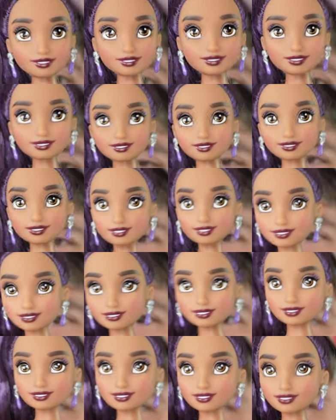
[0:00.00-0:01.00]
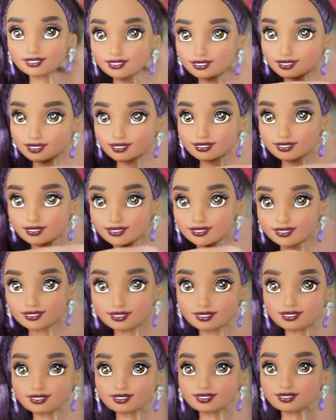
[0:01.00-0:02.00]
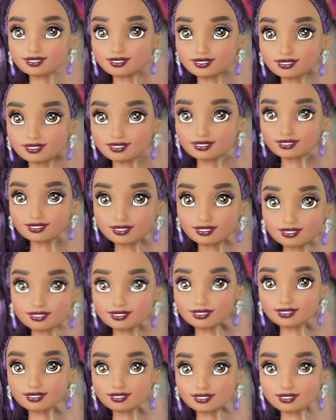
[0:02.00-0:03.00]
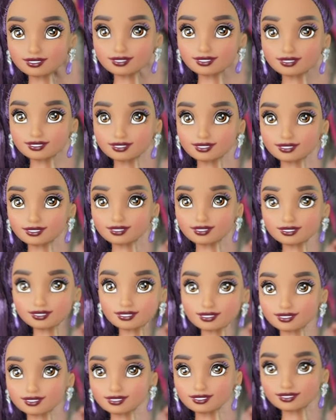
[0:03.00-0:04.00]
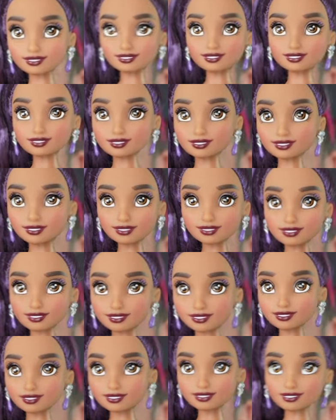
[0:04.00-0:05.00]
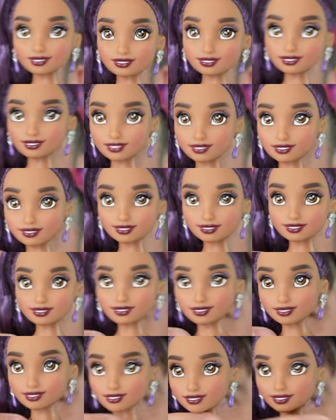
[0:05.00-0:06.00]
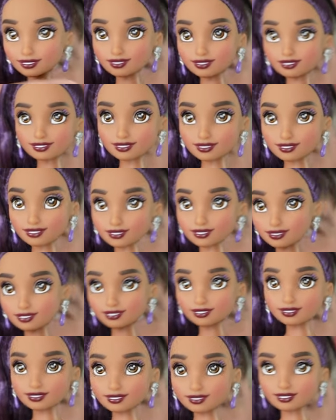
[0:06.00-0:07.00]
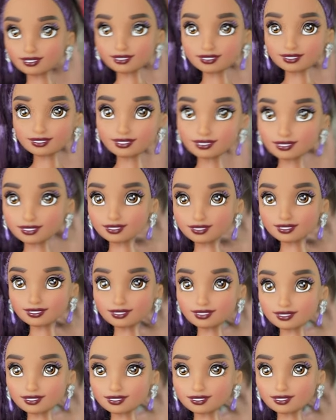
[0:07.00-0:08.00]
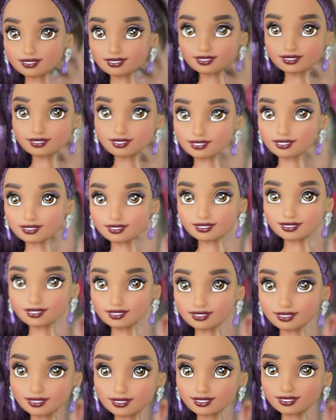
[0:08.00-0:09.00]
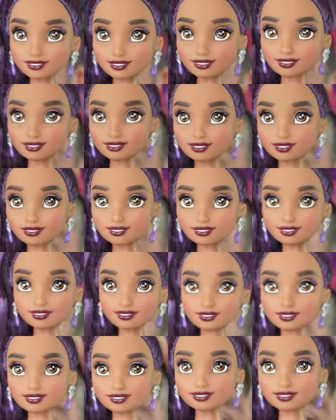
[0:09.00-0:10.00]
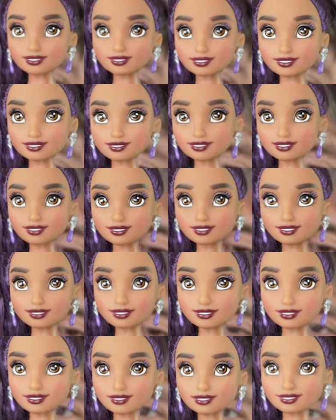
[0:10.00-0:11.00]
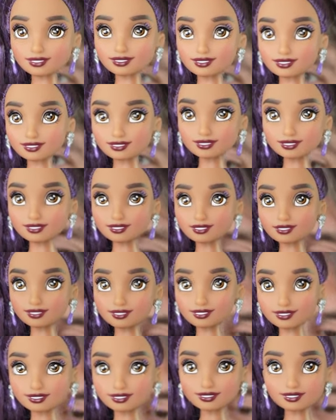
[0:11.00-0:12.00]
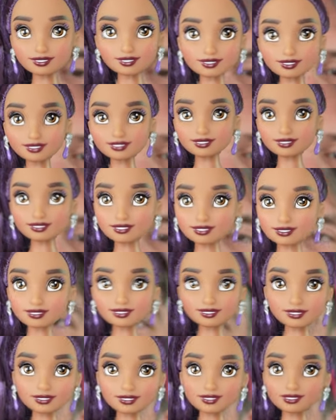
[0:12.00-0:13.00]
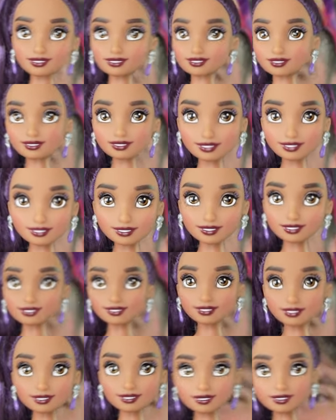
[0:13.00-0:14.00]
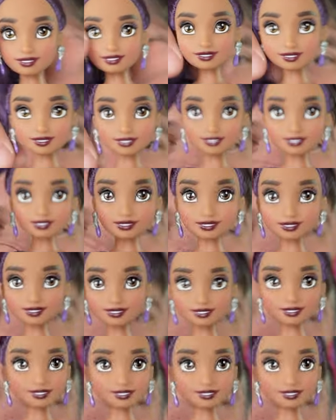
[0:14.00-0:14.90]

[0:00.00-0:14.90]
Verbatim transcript: It's a weird, it's such a weird top to me. Uh, it's sleeveless. It's got this like keyhole cutout at the top. Uh, I'm not crazy about it, if I'm gonna be honest. So there's that. And it is, it is a